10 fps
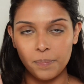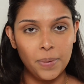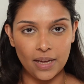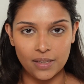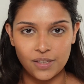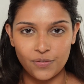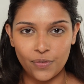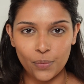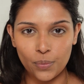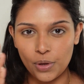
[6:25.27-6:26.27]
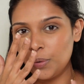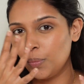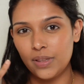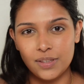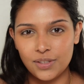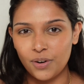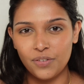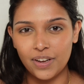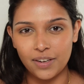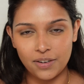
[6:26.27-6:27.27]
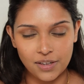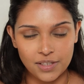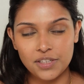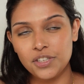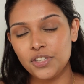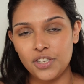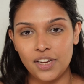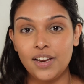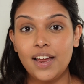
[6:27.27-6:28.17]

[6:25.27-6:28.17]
base, you know, with sort of like a transition shade.